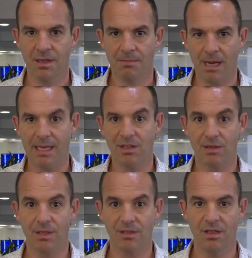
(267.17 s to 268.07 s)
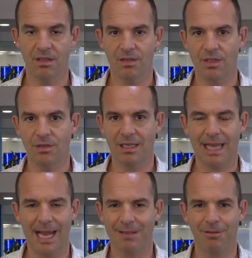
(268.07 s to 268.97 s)
My issue is that the two
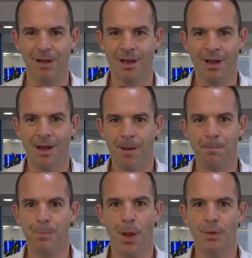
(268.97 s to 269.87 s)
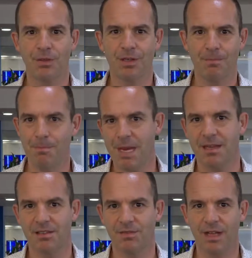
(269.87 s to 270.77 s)
together are a potent
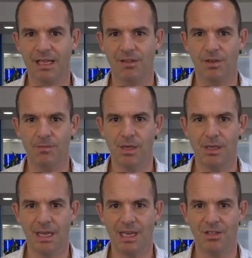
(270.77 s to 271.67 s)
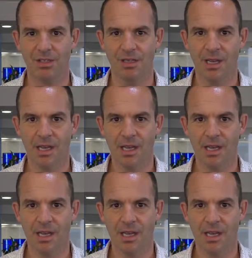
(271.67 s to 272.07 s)
mix of lack of communication.